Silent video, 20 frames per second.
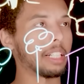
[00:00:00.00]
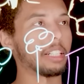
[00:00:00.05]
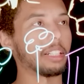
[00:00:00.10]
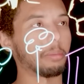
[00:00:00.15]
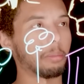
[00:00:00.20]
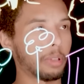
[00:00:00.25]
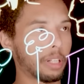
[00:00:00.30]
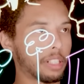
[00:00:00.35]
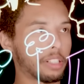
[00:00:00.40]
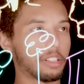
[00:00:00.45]

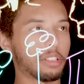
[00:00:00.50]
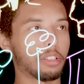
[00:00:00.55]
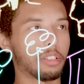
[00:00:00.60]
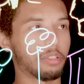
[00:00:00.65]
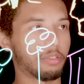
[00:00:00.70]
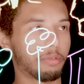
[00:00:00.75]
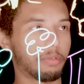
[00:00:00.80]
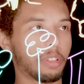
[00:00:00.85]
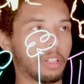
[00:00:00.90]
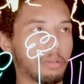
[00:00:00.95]
The
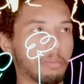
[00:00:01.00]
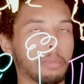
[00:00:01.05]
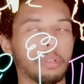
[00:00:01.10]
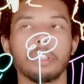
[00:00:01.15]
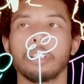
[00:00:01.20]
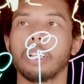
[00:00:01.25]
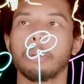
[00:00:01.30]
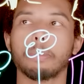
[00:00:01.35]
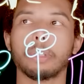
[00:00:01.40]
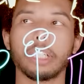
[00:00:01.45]
timeline is
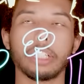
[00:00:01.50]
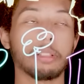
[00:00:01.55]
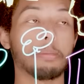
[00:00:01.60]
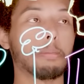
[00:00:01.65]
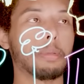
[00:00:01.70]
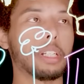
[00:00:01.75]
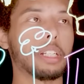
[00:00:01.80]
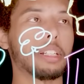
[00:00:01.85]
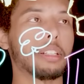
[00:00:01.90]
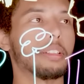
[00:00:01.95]
the most
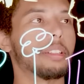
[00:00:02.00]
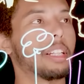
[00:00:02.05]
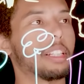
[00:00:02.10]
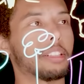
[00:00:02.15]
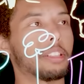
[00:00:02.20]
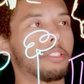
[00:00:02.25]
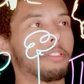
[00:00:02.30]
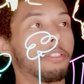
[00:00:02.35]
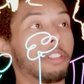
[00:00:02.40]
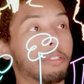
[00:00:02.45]
probable
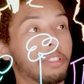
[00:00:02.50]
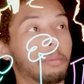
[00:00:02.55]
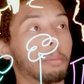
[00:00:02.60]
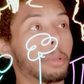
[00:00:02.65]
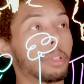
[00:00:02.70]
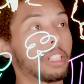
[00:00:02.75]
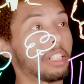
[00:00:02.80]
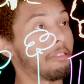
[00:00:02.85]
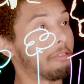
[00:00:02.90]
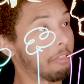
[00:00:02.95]
future
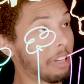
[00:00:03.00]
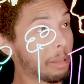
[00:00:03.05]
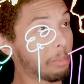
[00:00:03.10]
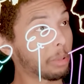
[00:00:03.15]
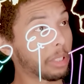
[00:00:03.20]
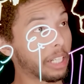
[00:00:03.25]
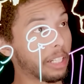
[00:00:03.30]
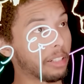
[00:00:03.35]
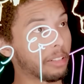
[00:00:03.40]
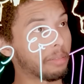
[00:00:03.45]
based on
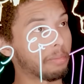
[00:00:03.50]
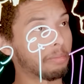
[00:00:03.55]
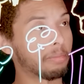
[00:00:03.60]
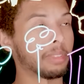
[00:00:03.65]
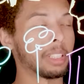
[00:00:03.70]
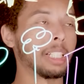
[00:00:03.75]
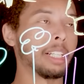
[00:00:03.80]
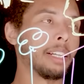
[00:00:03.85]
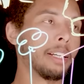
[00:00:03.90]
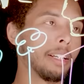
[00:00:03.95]
current
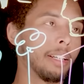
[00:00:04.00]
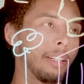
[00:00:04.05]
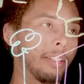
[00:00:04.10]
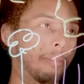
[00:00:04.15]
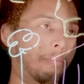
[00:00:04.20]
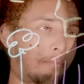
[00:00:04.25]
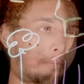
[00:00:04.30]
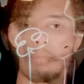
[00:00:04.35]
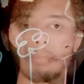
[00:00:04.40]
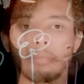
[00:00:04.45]
conditions.
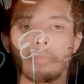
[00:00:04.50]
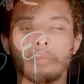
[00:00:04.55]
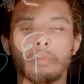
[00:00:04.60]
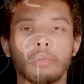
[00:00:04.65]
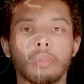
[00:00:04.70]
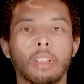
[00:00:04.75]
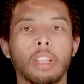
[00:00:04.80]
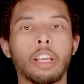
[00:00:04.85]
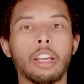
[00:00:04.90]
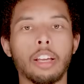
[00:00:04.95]

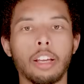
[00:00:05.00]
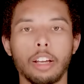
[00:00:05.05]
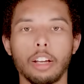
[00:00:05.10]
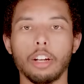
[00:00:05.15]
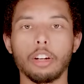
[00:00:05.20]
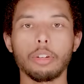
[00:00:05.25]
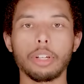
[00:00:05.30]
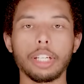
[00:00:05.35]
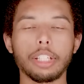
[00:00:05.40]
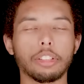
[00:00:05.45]
Now, of
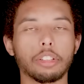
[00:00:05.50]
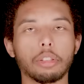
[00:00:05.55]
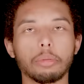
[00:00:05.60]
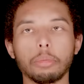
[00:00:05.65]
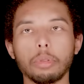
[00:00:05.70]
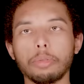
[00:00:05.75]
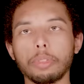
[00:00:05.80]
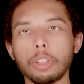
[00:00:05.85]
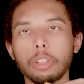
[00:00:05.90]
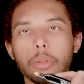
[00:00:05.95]
course, the
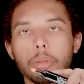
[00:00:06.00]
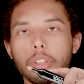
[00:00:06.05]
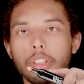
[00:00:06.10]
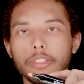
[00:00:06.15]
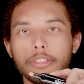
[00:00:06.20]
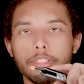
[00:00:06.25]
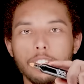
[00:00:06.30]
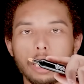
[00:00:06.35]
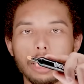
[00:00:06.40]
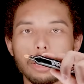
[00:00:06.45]
remote
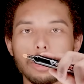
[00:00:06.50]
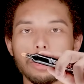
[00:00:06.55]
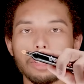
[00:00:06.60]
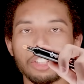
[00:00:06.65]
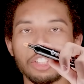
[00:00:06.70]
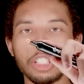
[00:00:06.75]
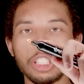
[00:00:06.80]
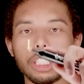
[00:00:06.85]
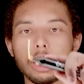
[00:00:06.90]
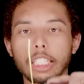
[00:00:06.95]
viewers were not
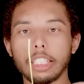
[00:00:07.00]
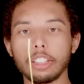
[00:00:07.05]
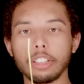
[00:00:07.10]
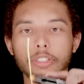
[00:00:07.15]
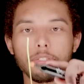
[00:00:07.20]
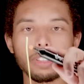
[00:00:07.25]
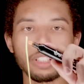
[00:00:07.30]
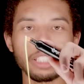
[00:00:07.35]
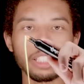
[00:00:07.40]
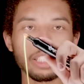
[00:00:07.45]
told
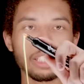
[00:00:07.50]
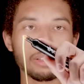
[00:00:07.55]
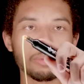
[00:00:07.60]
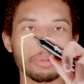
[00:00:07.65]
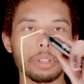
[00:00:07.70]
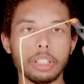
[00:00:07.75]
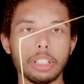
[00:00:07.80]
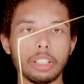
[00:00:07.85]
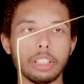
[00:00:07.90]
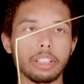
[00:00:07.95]
anything
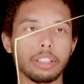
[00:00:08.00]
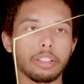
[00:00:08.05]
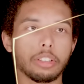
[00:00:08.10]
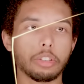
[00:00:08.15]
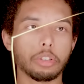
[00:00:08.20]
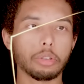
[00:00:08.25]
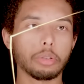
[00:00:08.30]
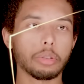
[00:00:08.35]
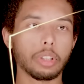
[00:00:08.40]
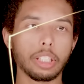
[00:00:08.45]
about the
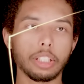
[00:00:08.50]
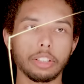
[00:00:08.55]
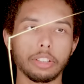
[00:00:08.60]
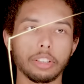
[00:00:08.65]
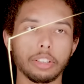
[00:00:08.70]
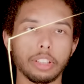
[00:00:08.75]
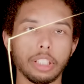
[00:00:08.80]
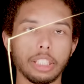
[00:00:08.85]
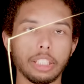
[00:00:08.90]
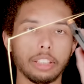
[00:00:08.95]
target
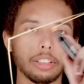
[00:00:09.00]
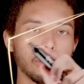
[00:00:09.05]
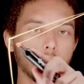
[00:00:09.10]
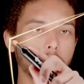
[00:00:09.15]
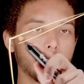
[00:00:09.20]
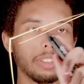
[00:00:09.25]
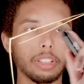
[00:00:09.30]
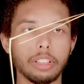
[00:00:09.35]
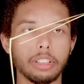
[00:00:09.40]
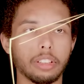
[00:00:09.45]
or the
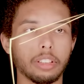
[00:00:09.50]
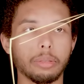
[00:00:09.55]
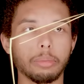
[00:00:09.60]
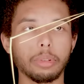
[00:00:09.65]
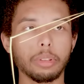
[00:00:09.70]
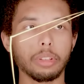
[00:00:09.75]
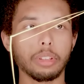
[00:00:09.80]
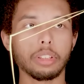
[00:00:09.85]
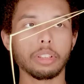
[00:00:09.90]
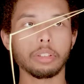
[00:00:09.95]
nature of the
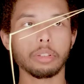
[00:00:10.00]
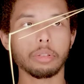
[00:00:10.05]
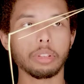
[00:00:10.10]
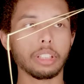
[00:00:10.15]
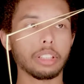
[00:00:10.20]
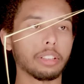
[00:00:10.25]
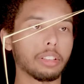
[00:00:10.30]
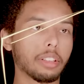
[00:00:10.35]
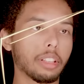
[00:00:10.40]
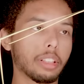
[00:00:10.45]
project when they
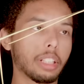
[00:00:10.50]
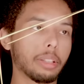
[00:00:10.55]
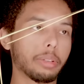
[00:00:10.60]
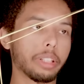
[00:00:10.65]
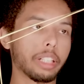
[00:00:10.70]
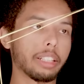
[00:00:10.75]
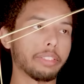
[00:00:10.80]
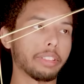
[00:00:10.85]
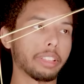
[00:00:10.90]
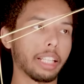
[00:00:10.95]
did their
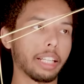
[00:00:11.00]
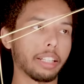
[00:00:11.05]
sessions.